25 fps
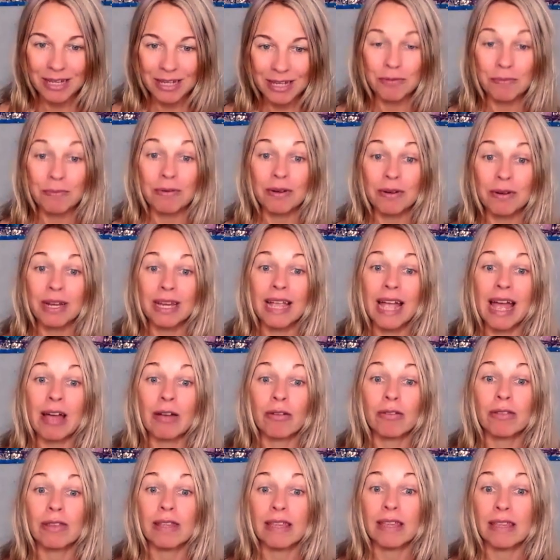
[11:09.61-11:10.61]
to bring
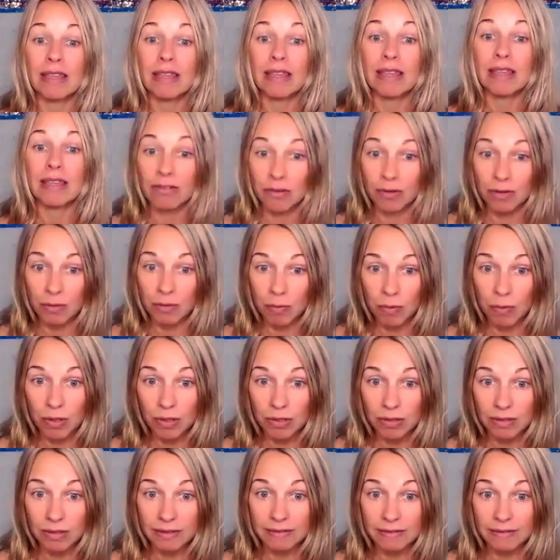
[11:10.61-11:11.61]
out into the
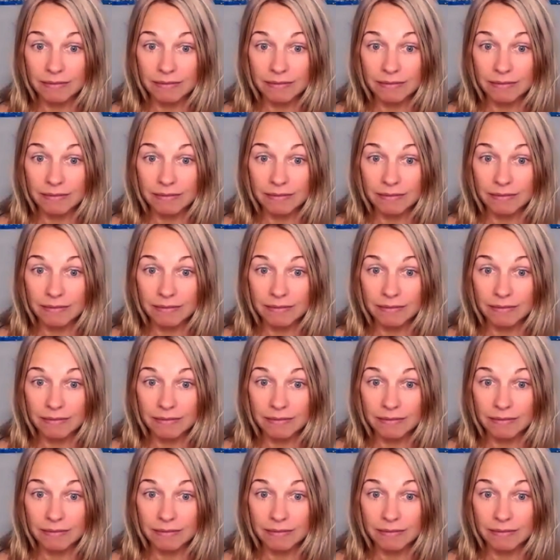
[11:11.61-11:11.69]
world.